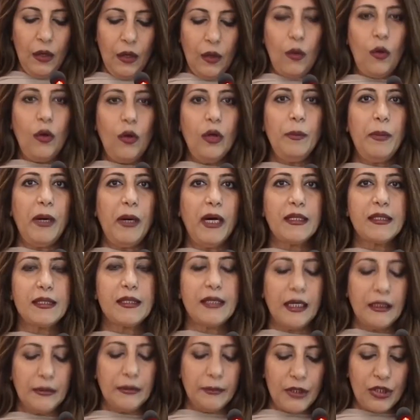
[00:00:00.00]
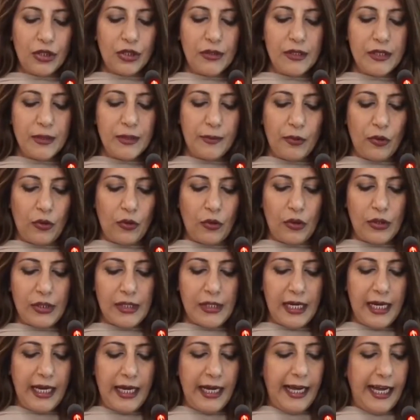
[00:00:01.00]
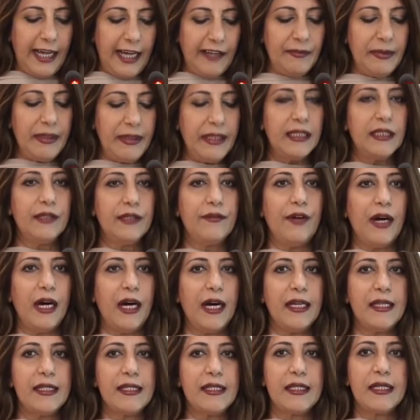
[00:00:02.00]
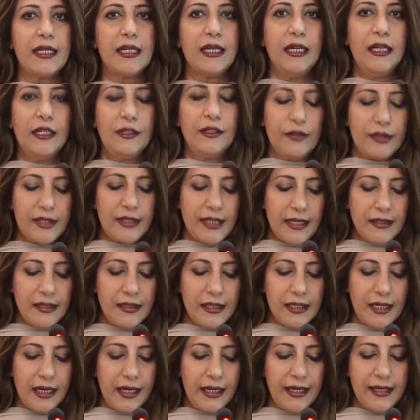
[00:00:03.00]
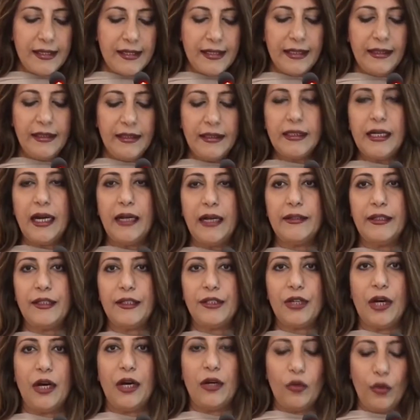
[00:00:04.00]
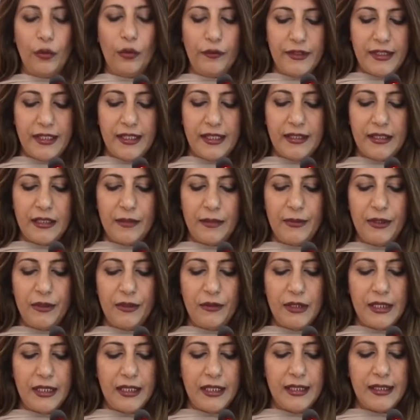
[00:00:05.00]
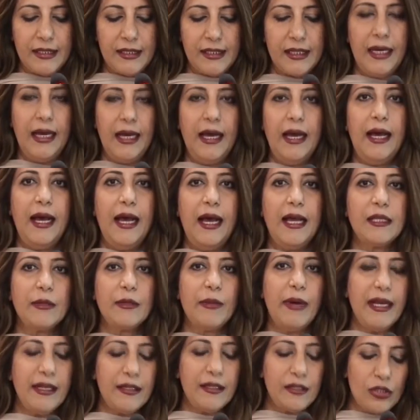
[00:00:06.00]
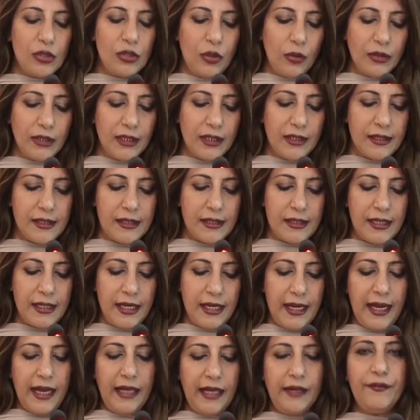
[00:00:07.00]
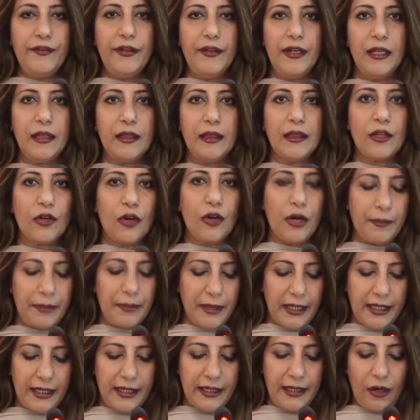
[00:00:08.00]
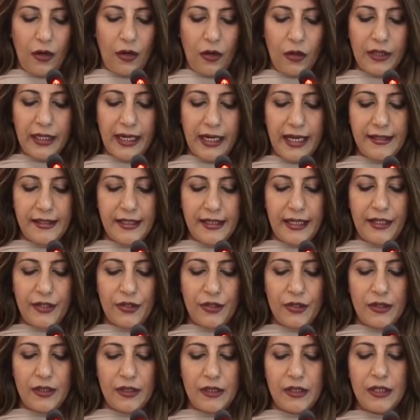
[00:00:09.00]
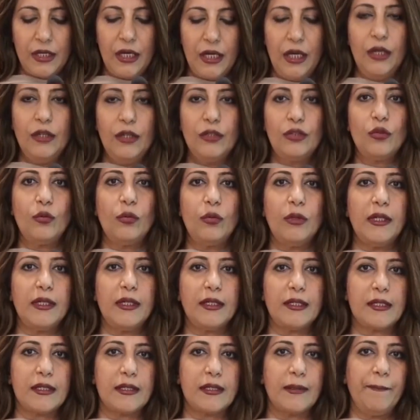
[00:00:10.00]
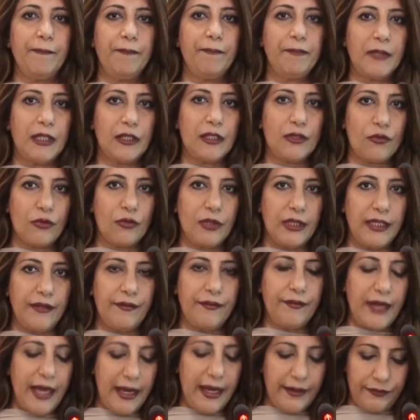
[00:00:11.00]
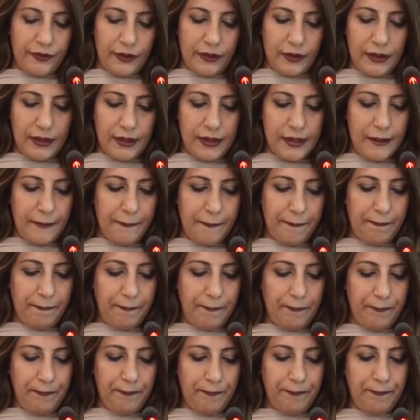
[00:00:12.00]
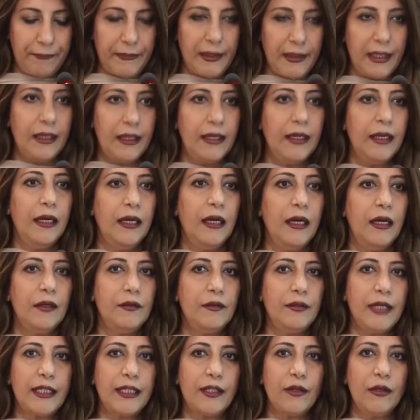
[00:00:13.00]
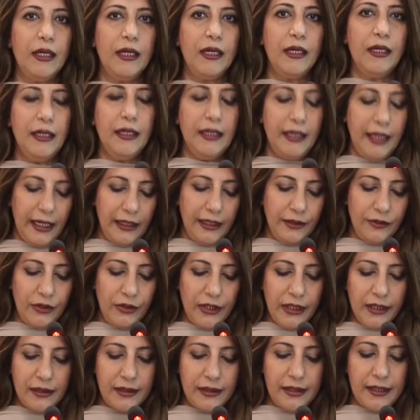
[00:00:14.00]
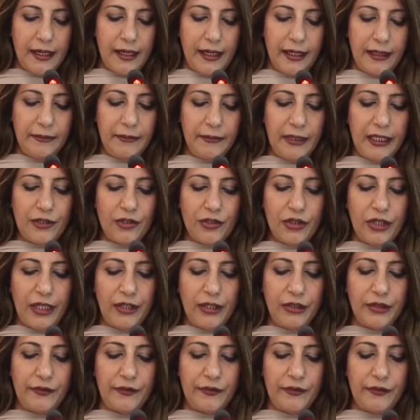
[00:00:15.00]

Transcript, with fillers: all Pakistan missions abroad have been advised to sensitize and encourage our overseas communities, as well as donors and philanthropic organizations towards this relief effort. Regular and real-time exchange